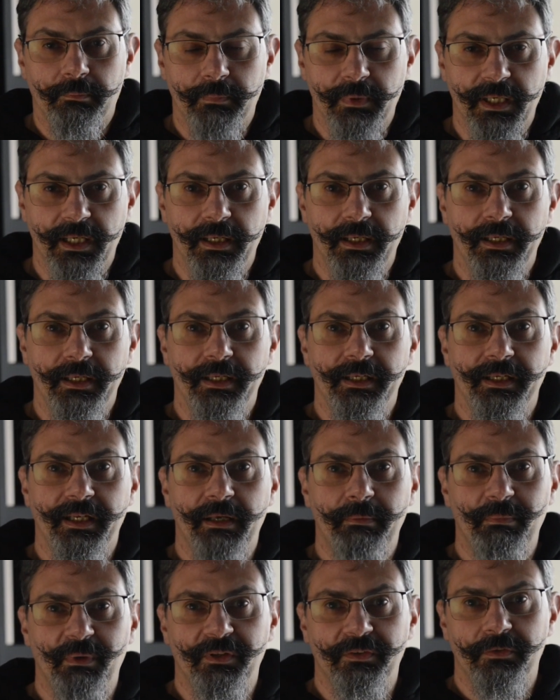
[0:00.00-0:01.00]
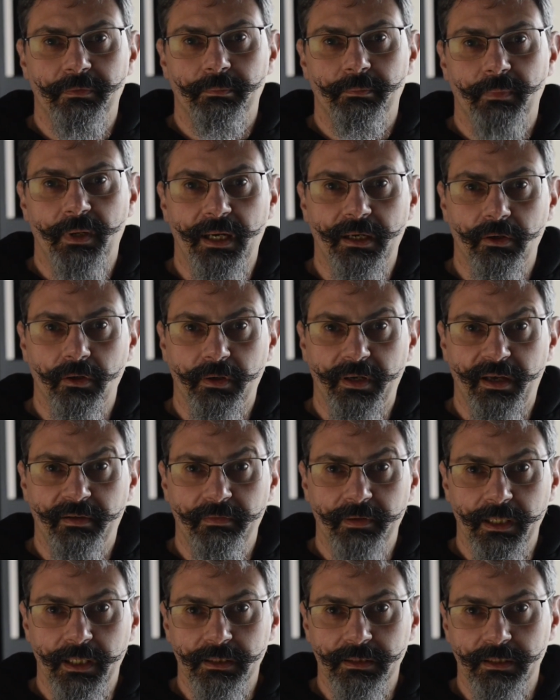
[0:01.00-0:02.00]
My name is Marco
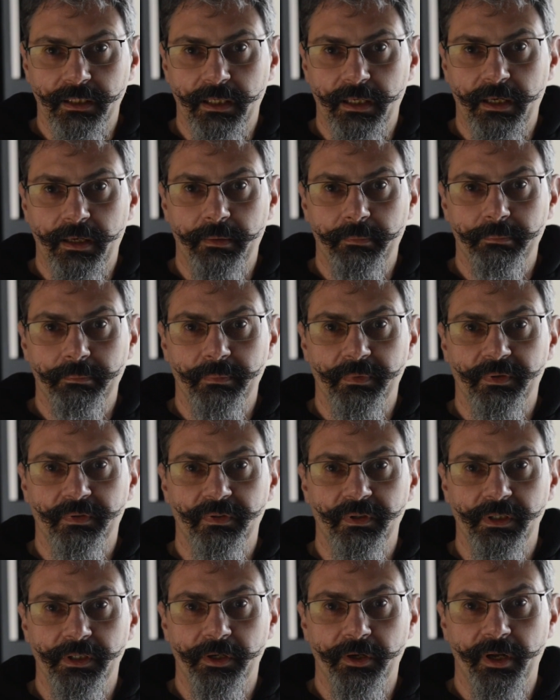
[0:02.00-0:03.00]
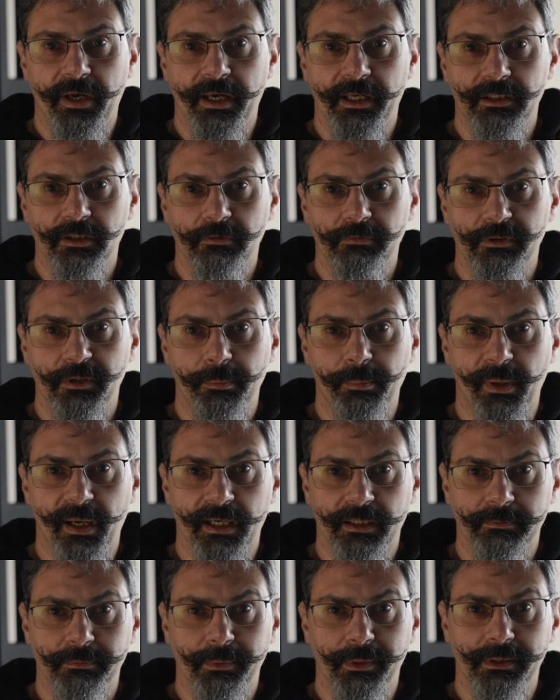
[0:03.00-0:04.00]
Revelant. I'm Senior Head of
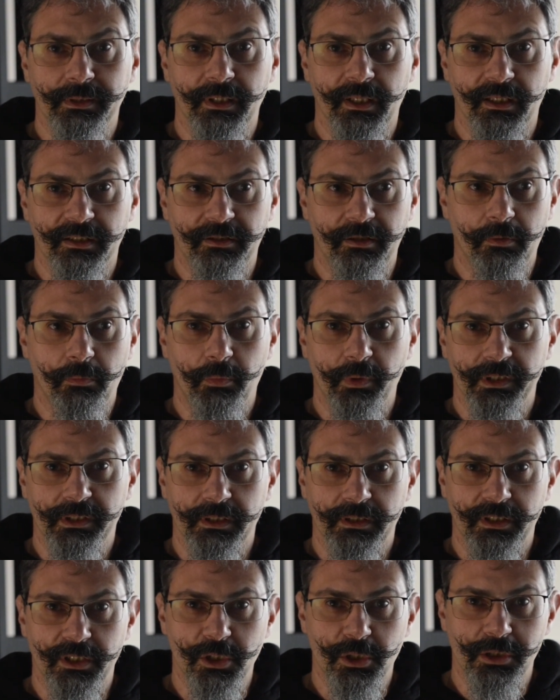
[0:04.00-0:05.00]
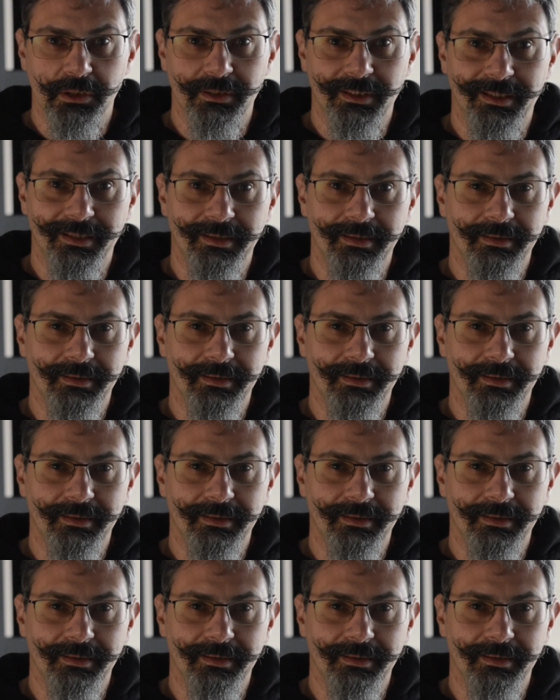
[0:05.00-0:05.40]
Department at Weta Digital.